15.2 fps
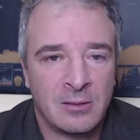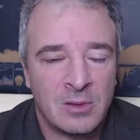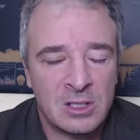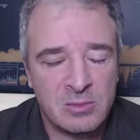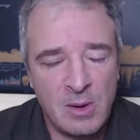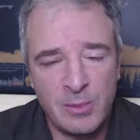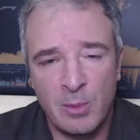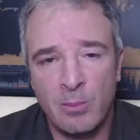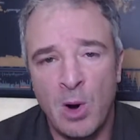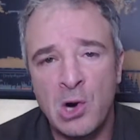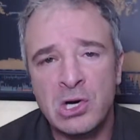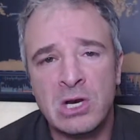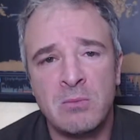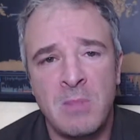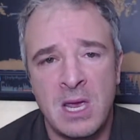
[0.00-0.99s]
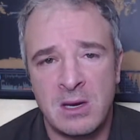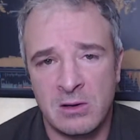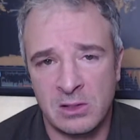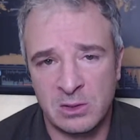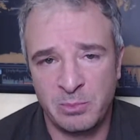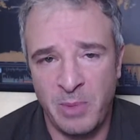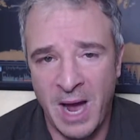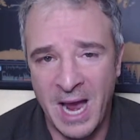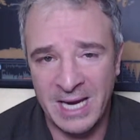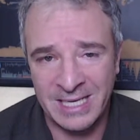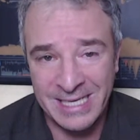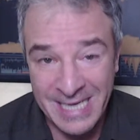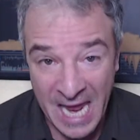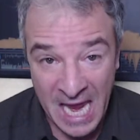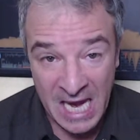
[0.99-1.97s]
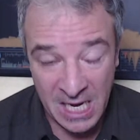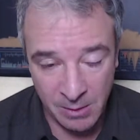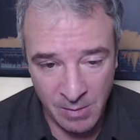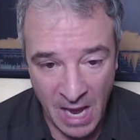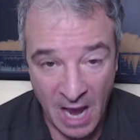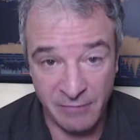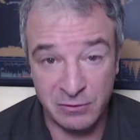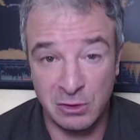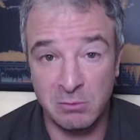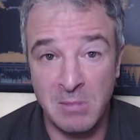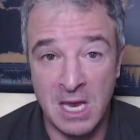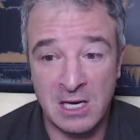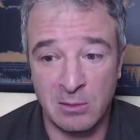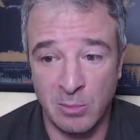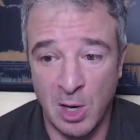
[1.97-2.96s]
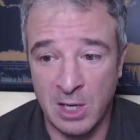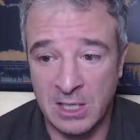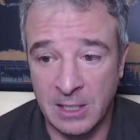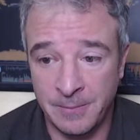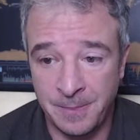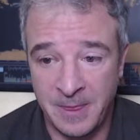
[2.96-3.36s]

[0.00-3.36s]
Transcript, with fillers: Because remember, market makers by name have to make a market.